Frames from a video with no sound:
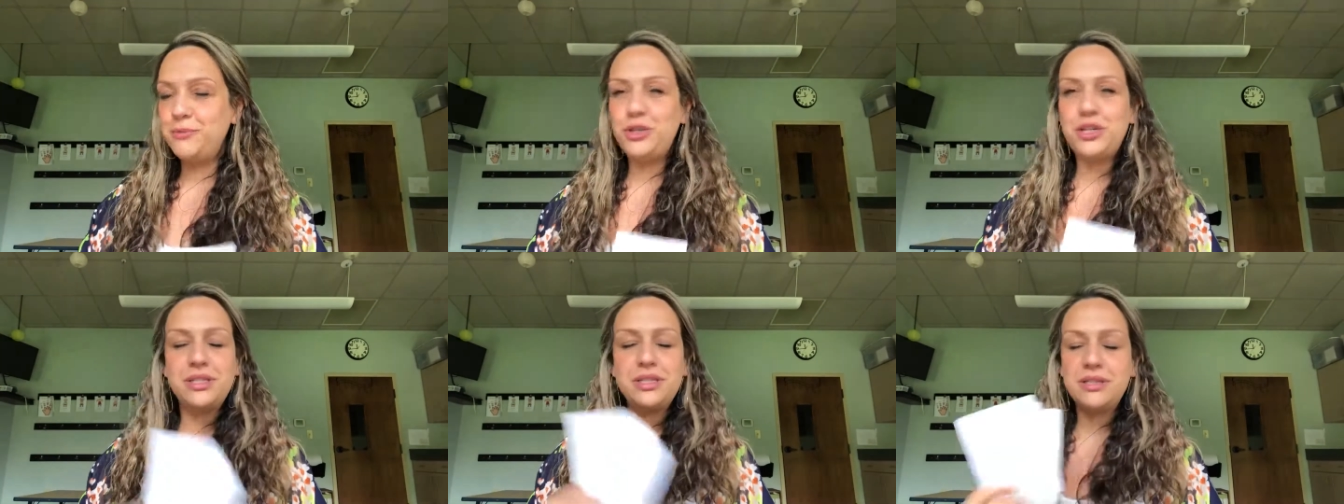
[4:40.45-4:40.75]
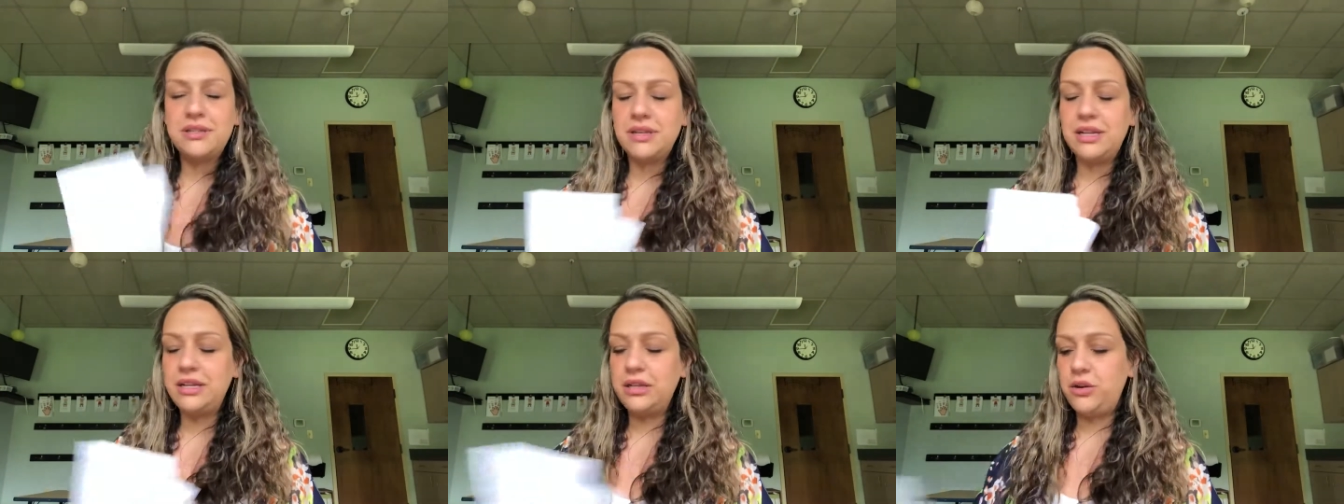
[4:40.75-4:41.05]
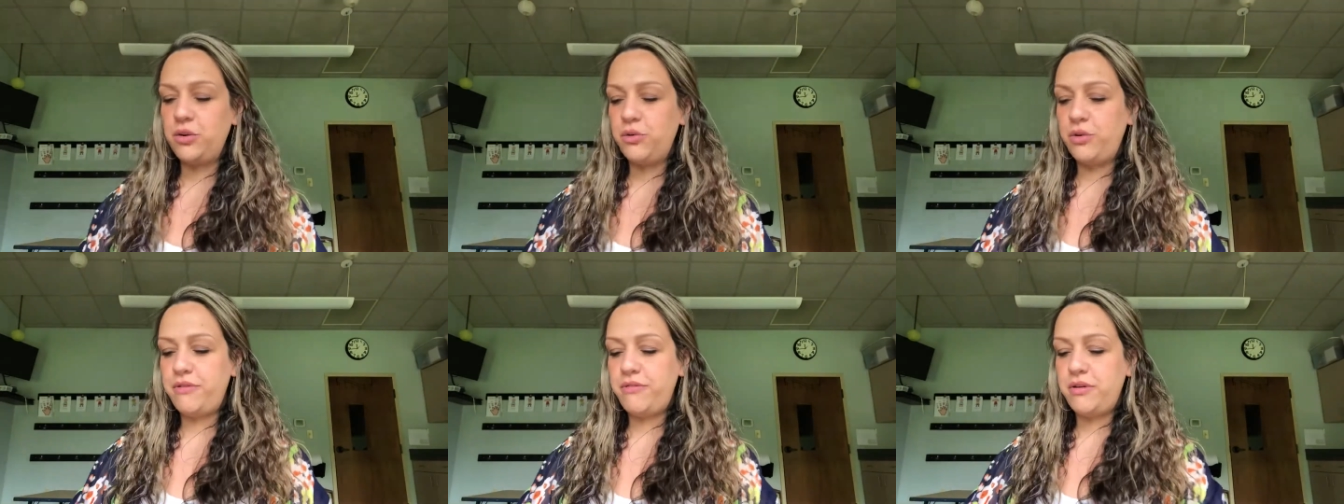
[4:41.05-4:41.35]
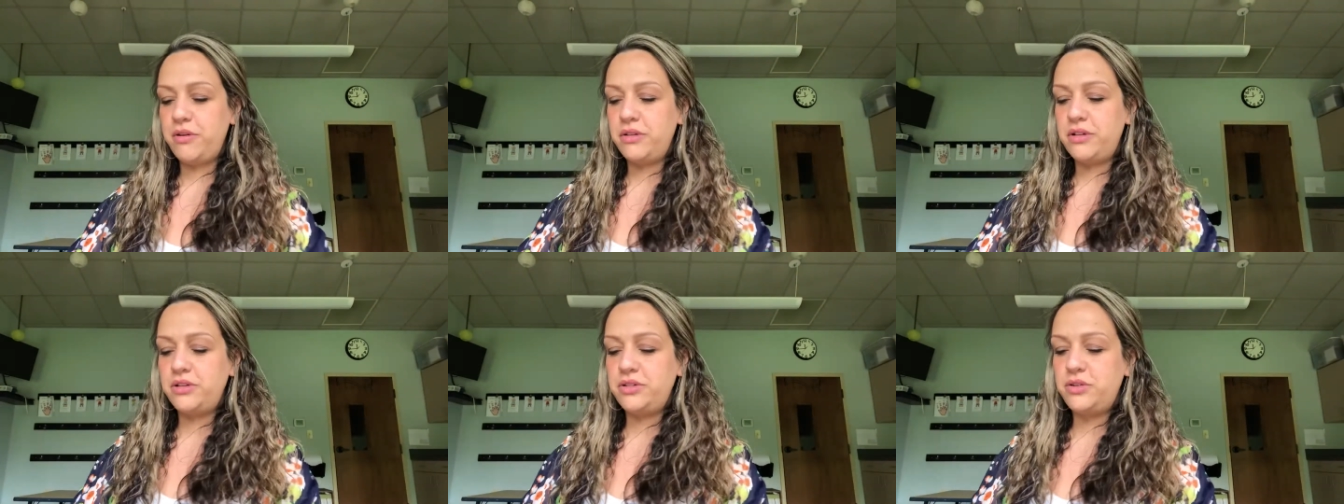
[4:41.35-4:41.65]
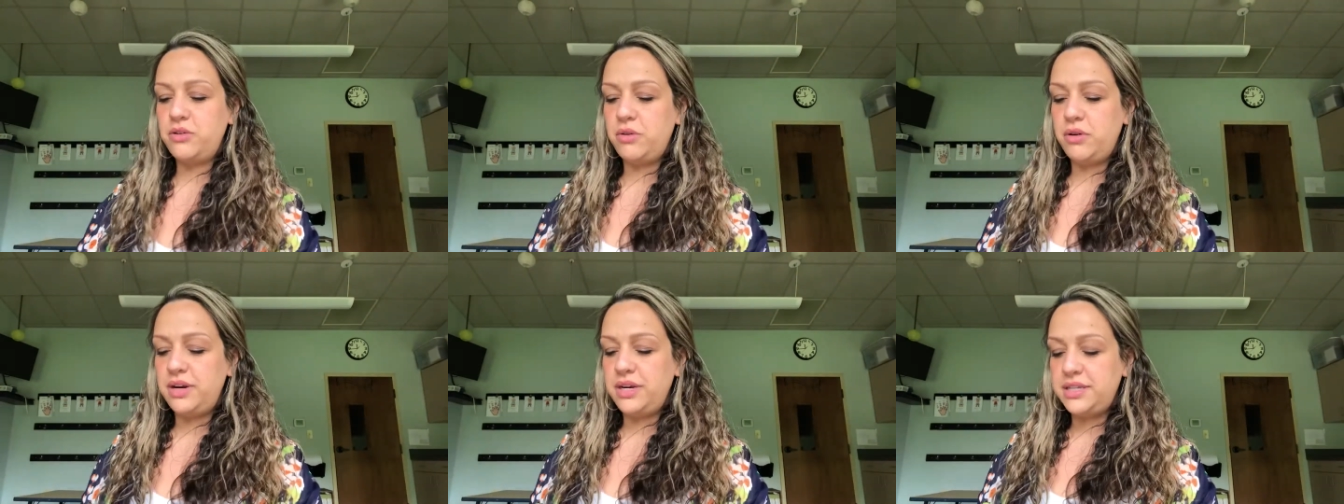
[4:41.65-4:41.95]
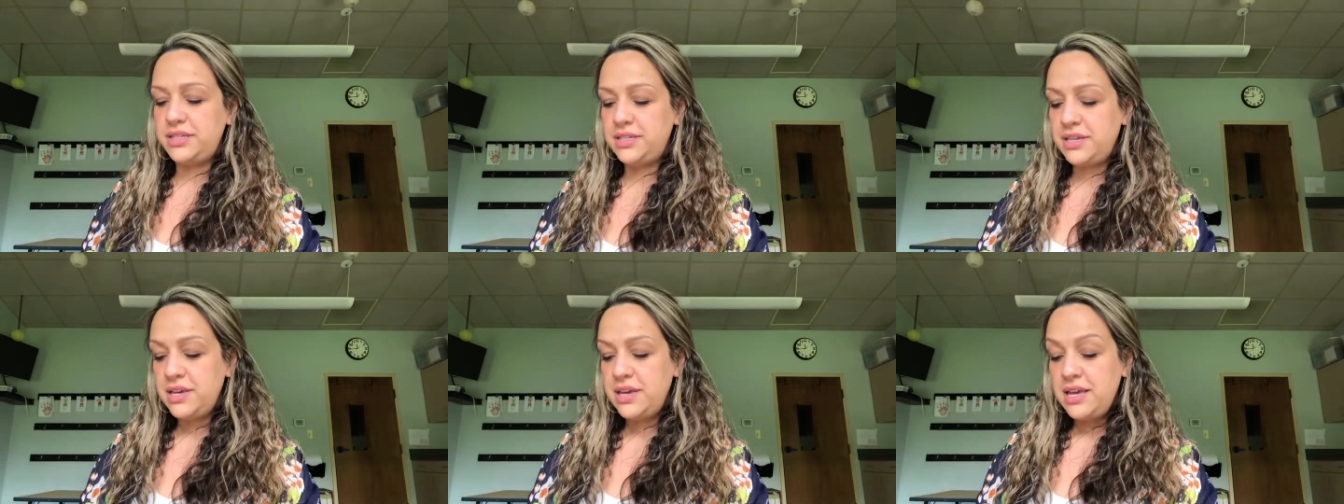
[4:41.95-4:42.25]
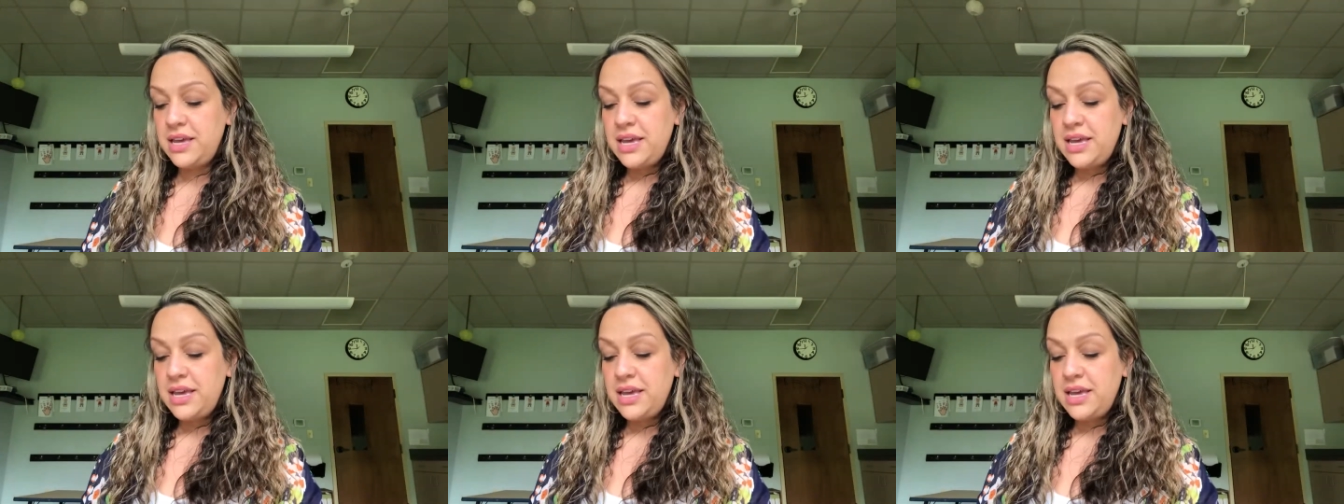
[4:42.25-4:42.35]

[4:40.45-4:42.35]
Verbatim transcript: Just a little review of the stories.